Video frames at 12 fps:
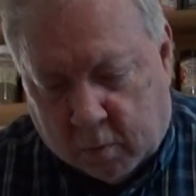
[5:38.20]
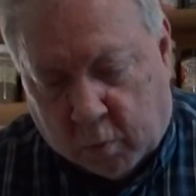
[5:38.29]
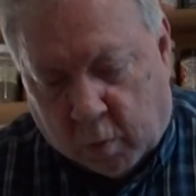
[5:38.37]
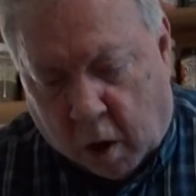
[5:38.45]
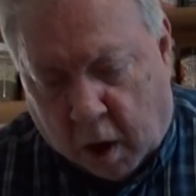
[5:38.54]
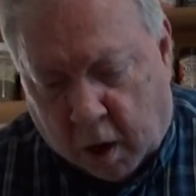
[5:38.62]

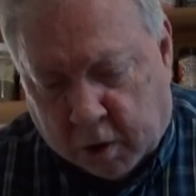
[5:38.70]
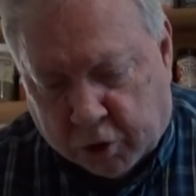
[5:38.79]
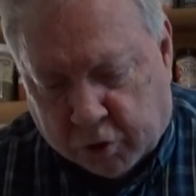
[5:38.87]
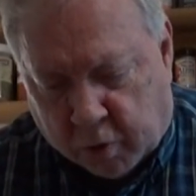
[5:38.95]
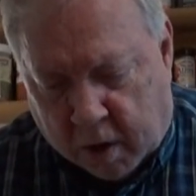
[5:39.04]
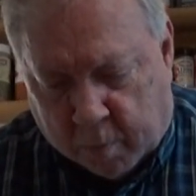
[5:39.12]
raw
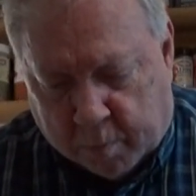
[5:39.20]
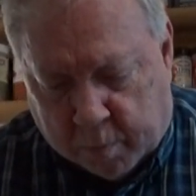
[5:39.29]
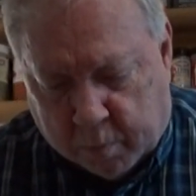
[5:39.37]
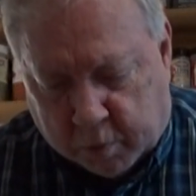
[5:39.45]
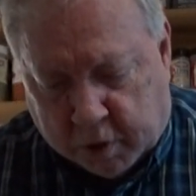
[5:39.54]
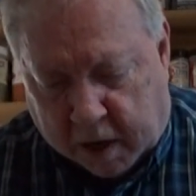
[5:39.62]
shrimp,
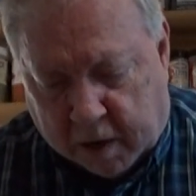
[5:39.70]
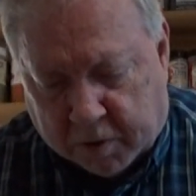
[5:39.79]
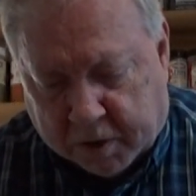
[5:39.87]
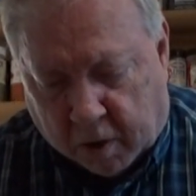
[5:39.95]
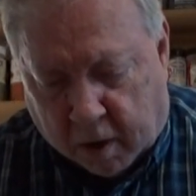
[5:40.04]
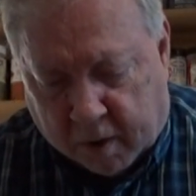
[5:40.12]

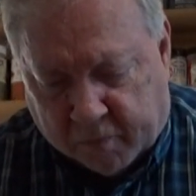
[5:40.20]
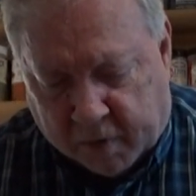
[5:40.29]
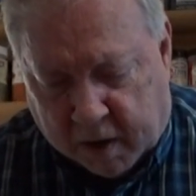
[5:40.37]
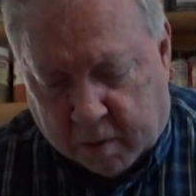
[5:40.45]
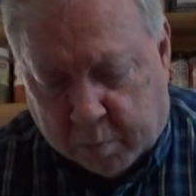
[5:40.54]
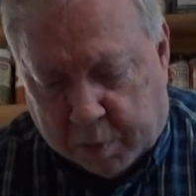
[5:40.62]
tails off
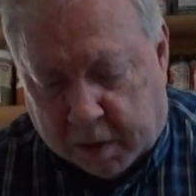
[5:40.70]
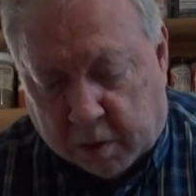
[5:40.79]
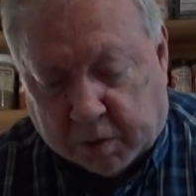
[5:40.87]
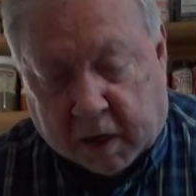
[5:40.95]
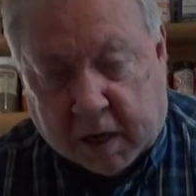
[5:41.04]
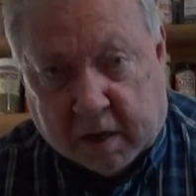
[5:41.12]
and
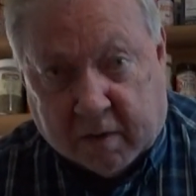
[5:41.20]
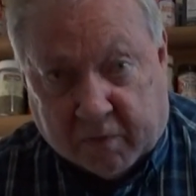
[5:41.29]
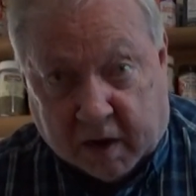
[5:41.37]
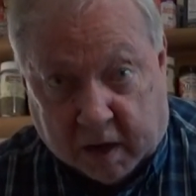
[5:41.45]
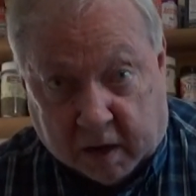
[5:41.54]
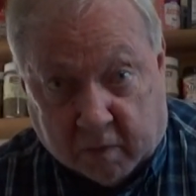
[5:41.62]
peeled and
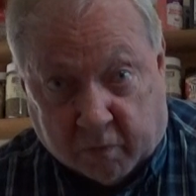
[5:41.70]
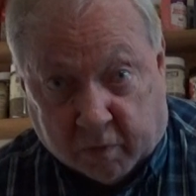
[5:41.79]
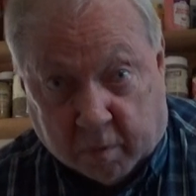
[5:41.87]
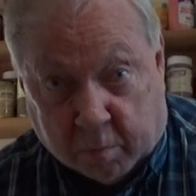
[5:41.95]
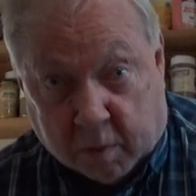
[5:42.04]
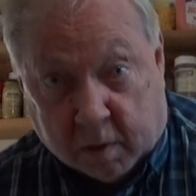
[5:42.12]
deveined
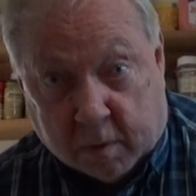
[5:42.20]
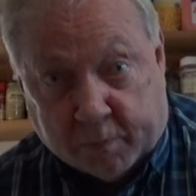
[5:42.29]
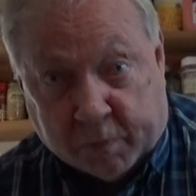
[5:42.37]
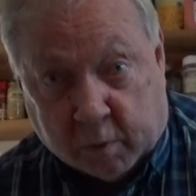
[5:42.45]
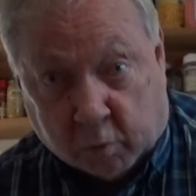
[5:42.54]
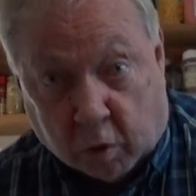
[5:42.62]
from
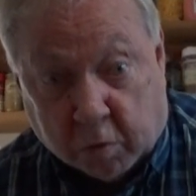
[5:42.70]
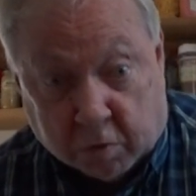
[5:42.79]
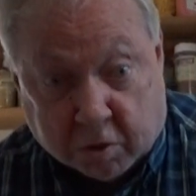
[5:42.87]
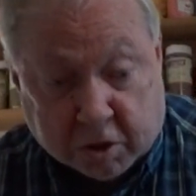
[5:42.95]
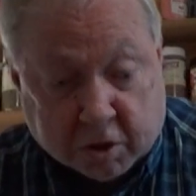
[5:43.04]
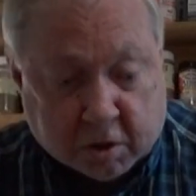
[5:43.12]

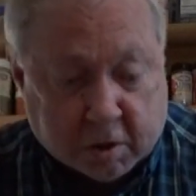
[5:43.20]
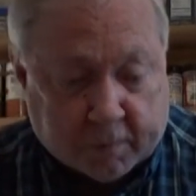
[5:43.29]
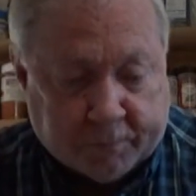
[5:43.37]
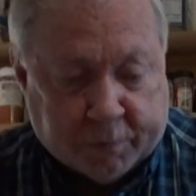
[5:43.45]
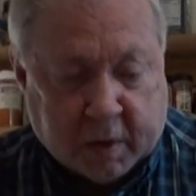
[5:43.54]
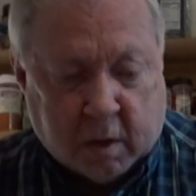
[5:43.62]
Kroger's.
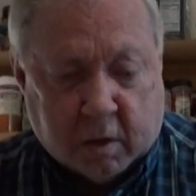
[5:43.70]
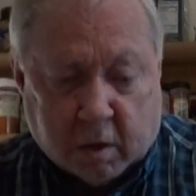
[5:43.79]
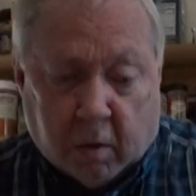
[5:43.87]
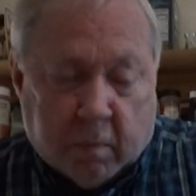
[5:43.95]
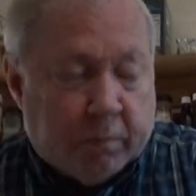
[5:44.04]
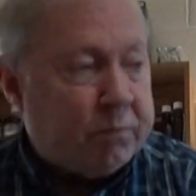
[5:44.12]
So,
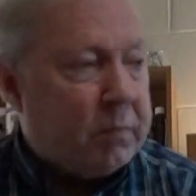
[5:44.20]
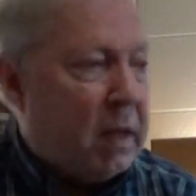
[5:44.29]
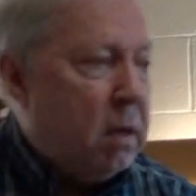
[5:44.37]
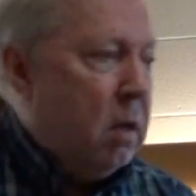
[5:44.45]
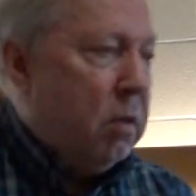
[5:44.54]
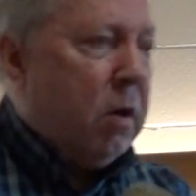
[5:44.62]

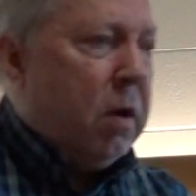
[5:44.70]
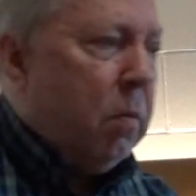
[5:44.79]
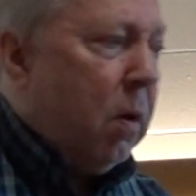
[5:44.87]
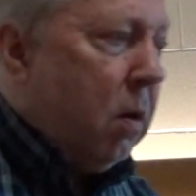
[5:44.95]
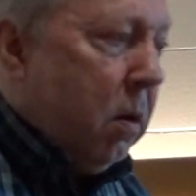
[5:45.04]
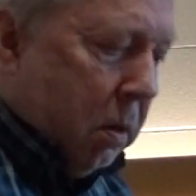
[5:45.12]
there
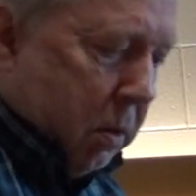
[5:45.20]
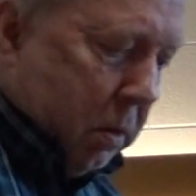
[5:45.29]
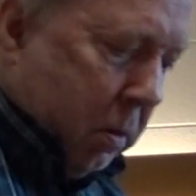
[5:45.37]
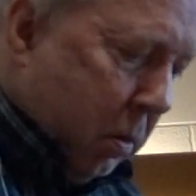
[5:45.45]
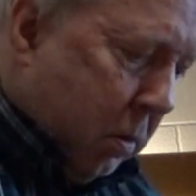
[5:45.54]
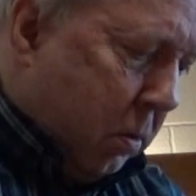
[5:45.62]
you are.
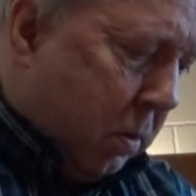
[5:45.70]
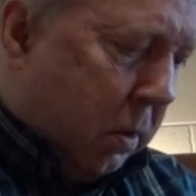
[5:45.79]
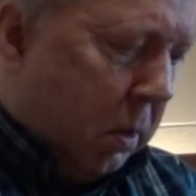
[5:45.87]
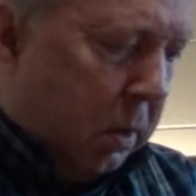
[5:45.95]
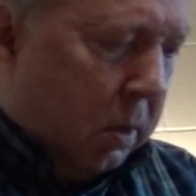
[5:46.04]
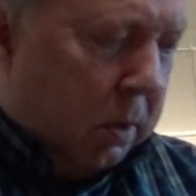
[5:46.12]

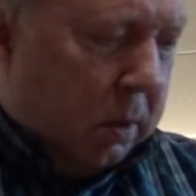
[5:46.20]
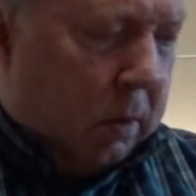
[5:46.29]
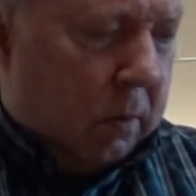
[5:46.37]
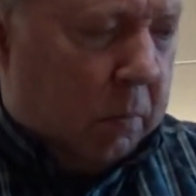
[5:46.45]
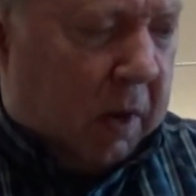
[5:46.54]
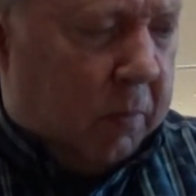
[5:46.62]

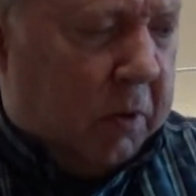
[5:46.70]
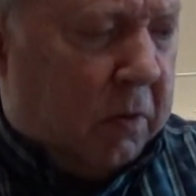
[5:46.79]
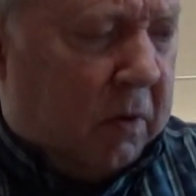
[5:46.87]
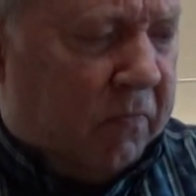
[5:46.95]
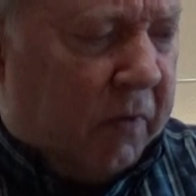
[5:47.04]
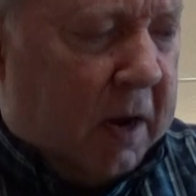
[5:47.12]
Maybe you
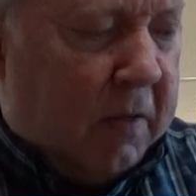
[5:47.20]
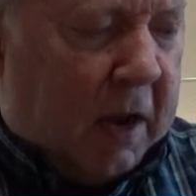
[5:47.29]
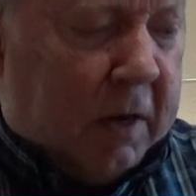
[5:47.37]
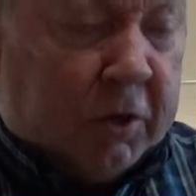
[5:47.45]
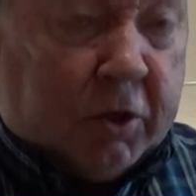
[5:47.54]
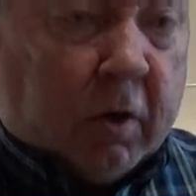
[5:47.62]
can find
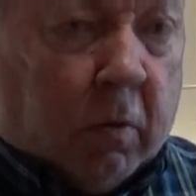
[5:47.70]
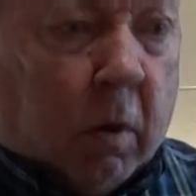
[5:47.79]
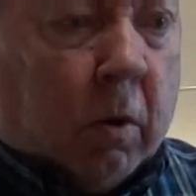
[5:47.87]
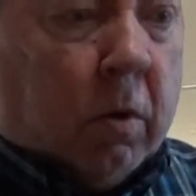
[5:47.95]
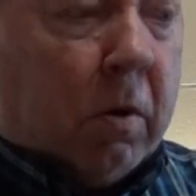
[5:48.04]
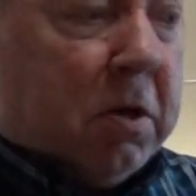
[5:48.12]
that at your
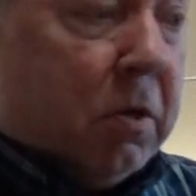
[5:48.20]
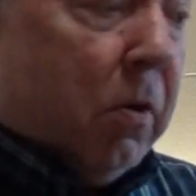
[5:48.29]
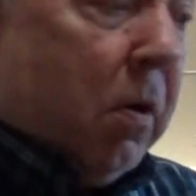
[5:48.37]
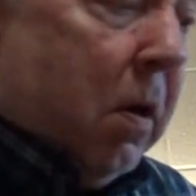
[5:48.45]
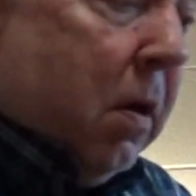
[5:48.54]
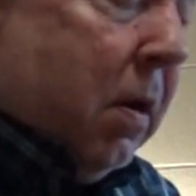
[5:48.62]
Kroger store.